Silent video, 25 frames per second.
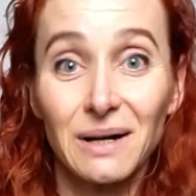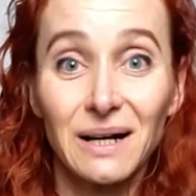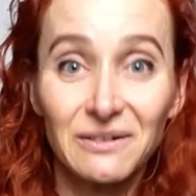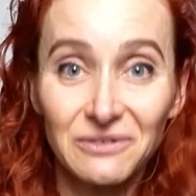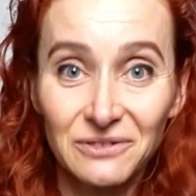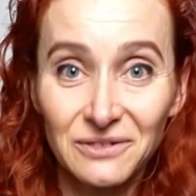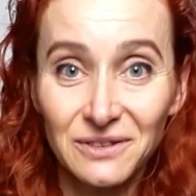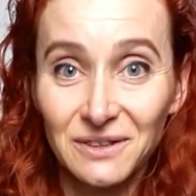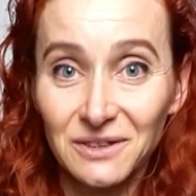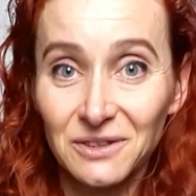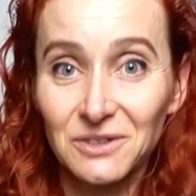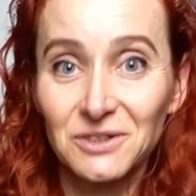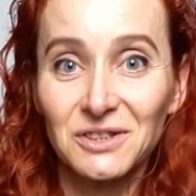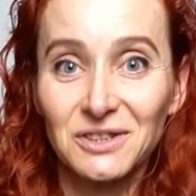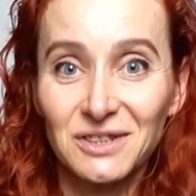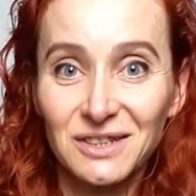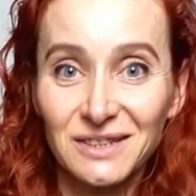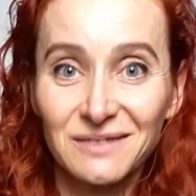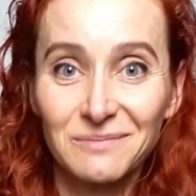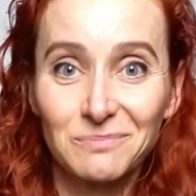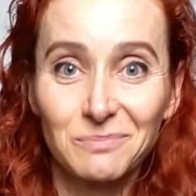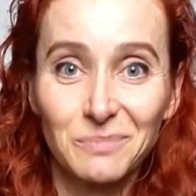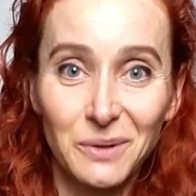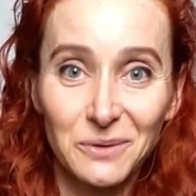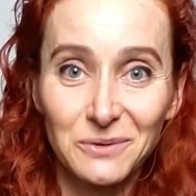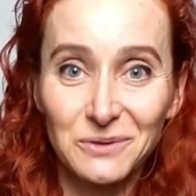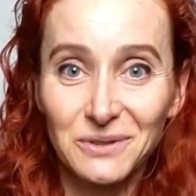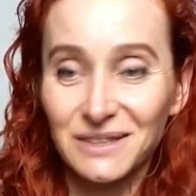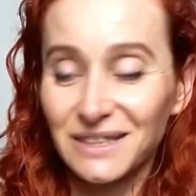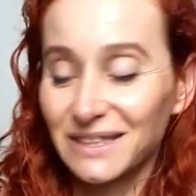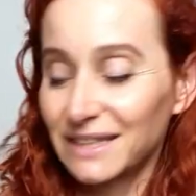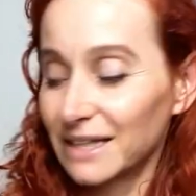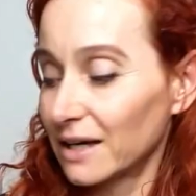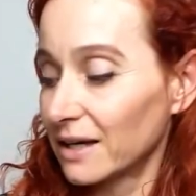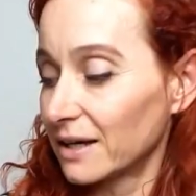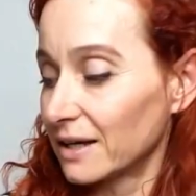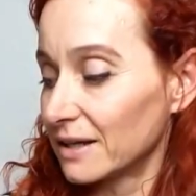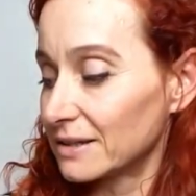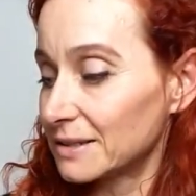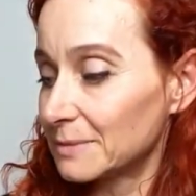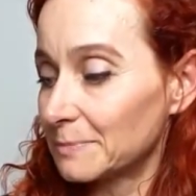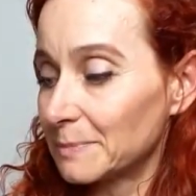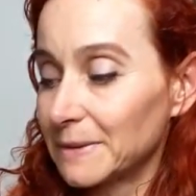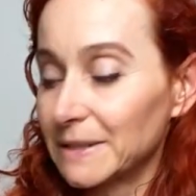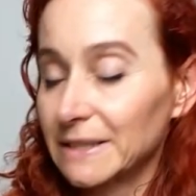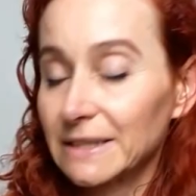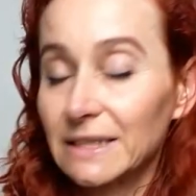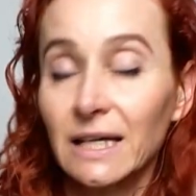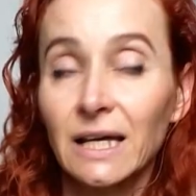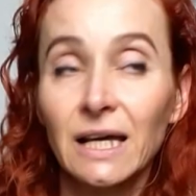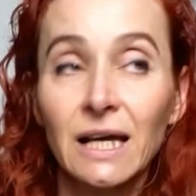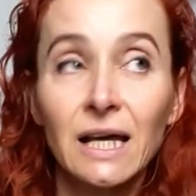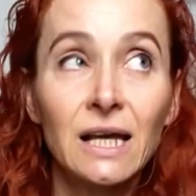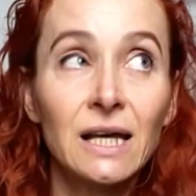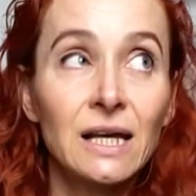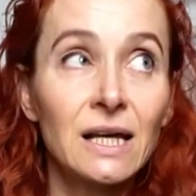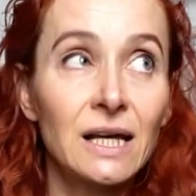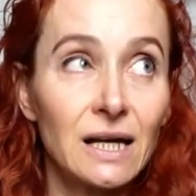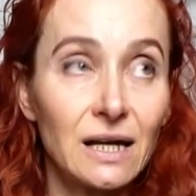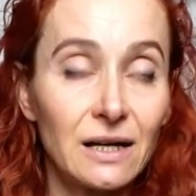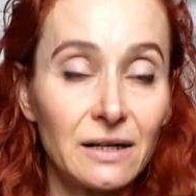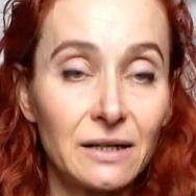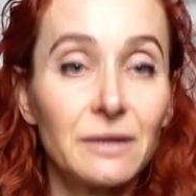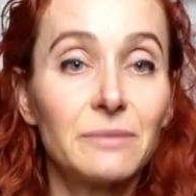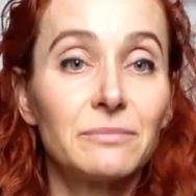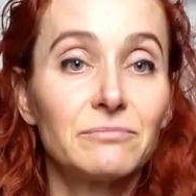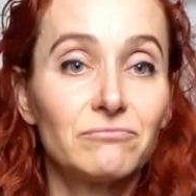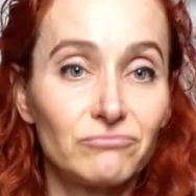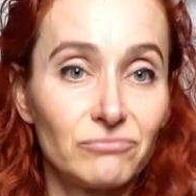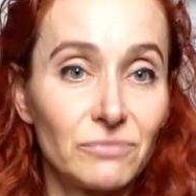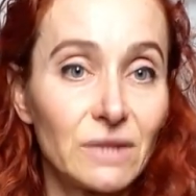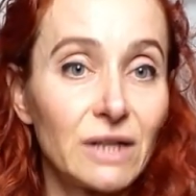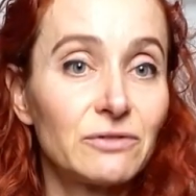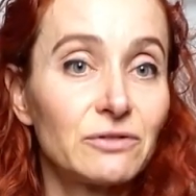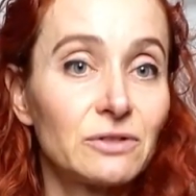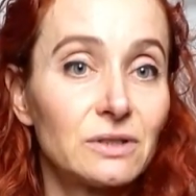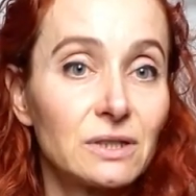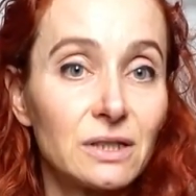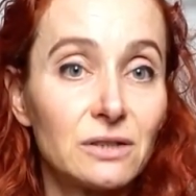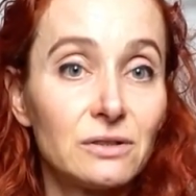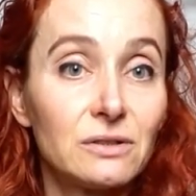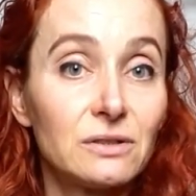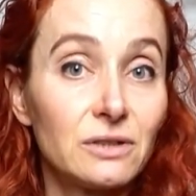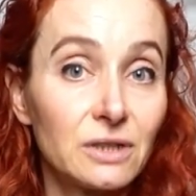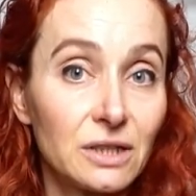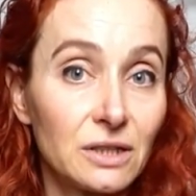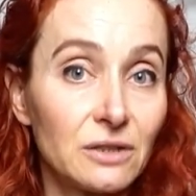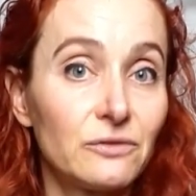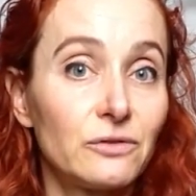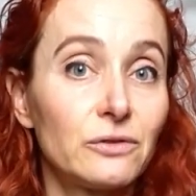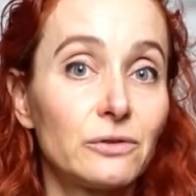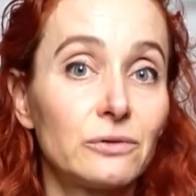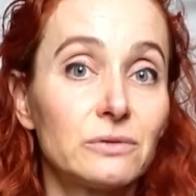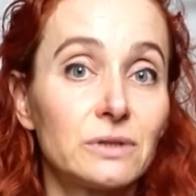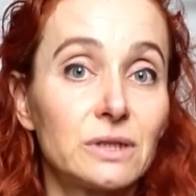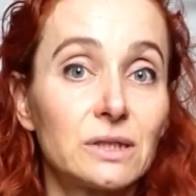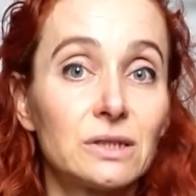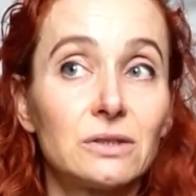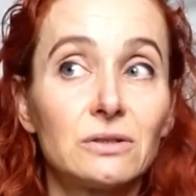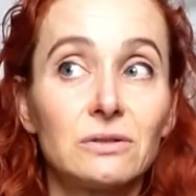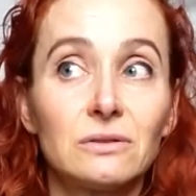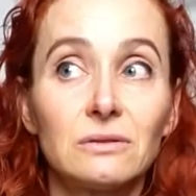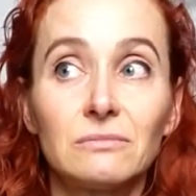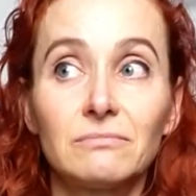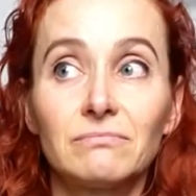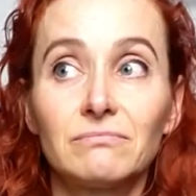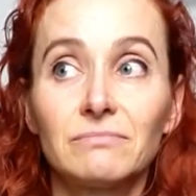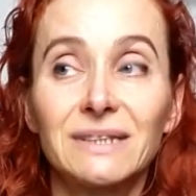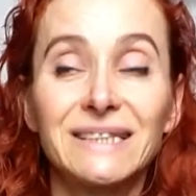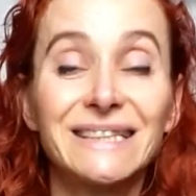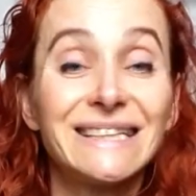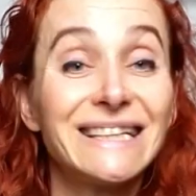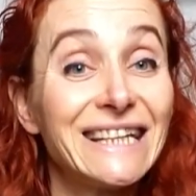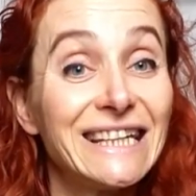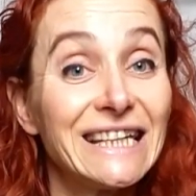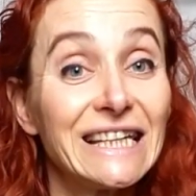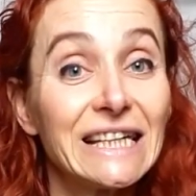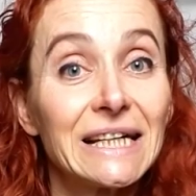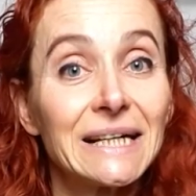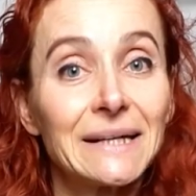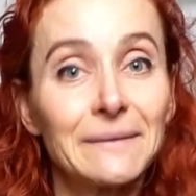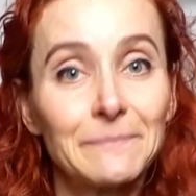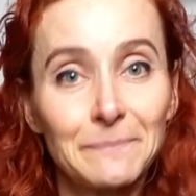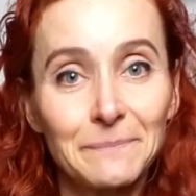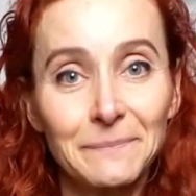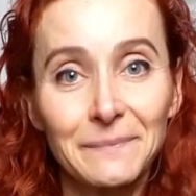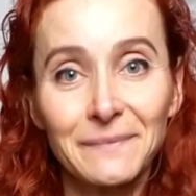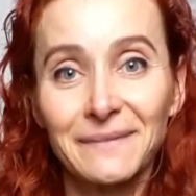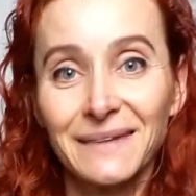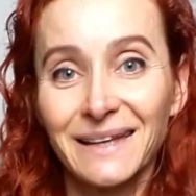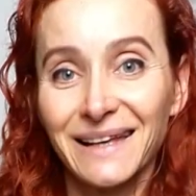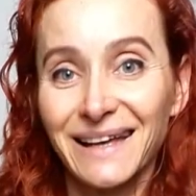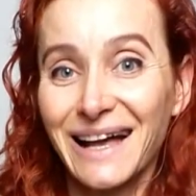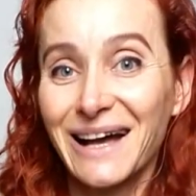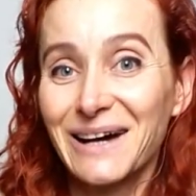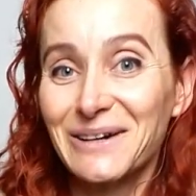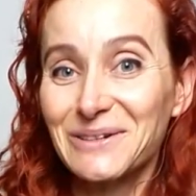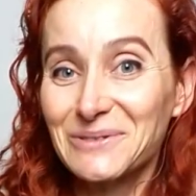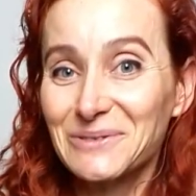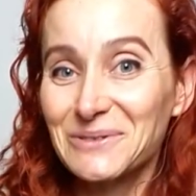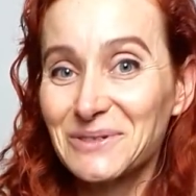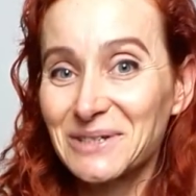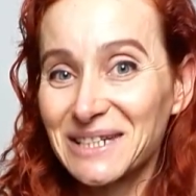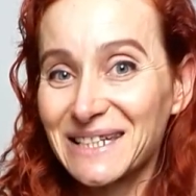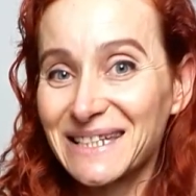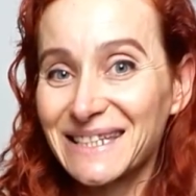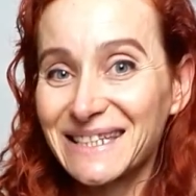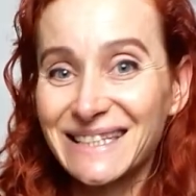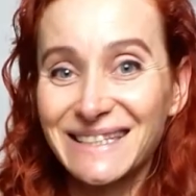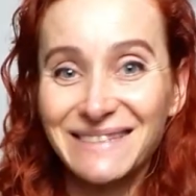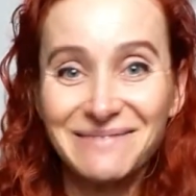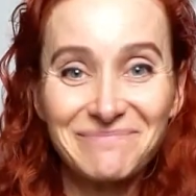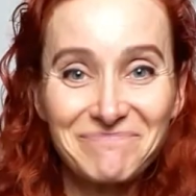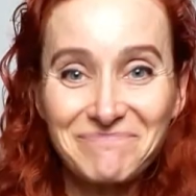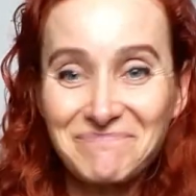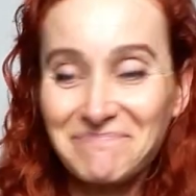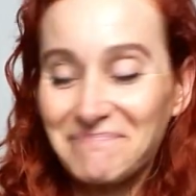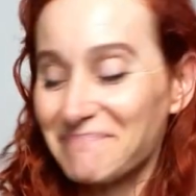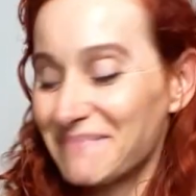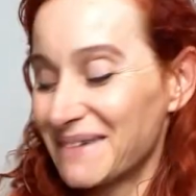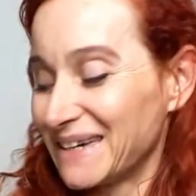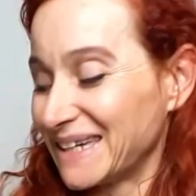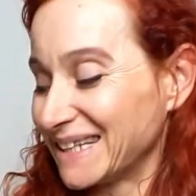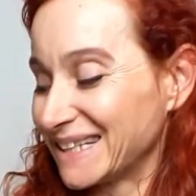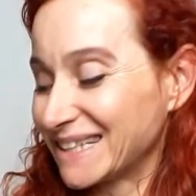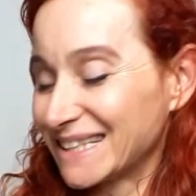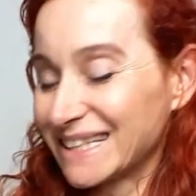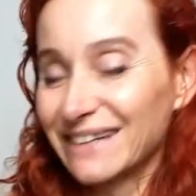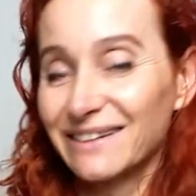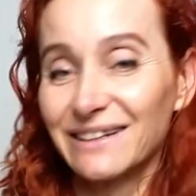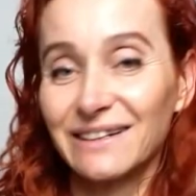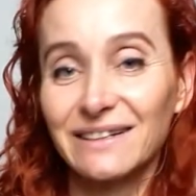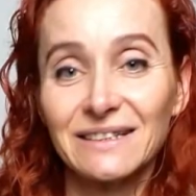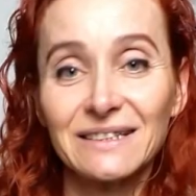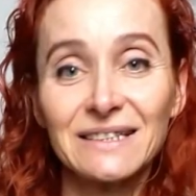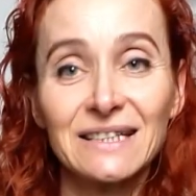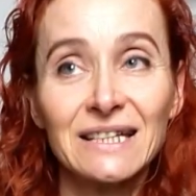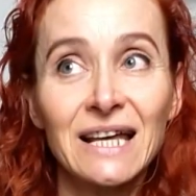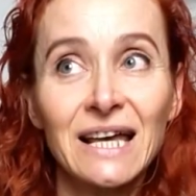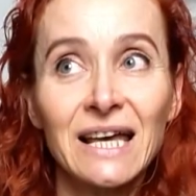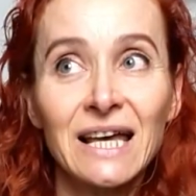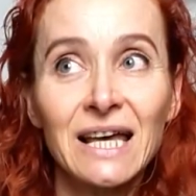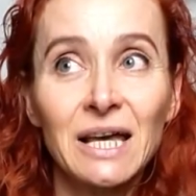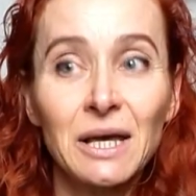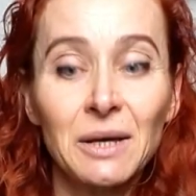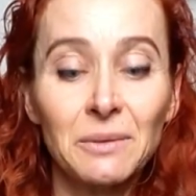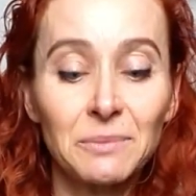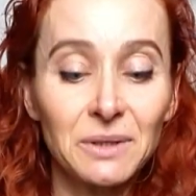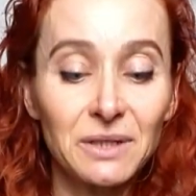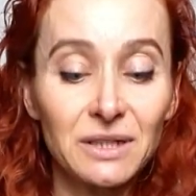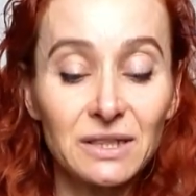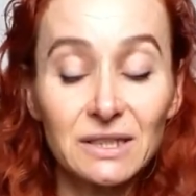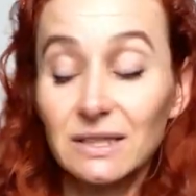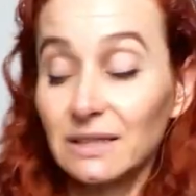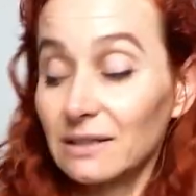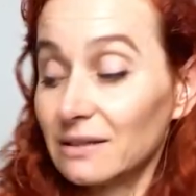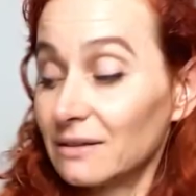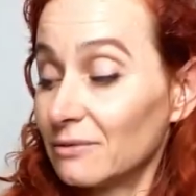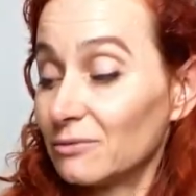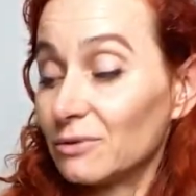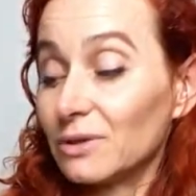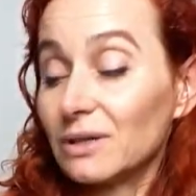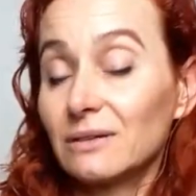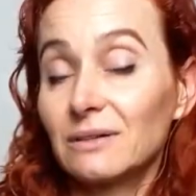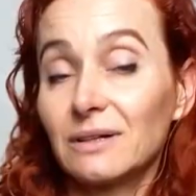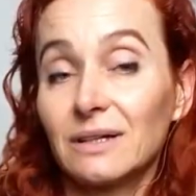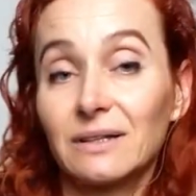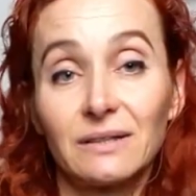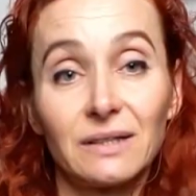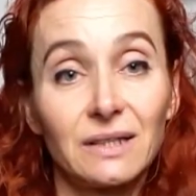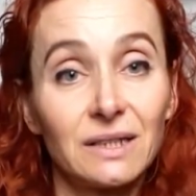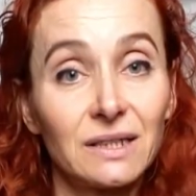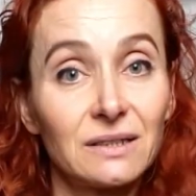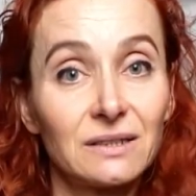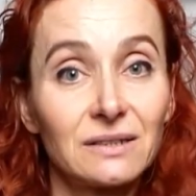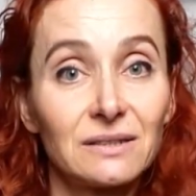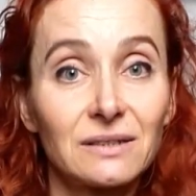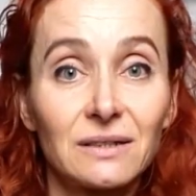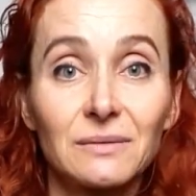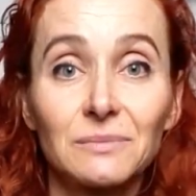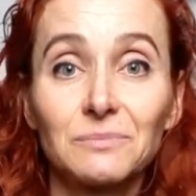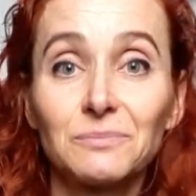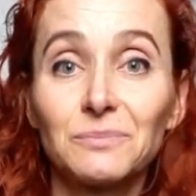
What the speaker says: after she's posted hers, but I am definitely looking forward to seeing how she makes hers. Because, well, I think it's a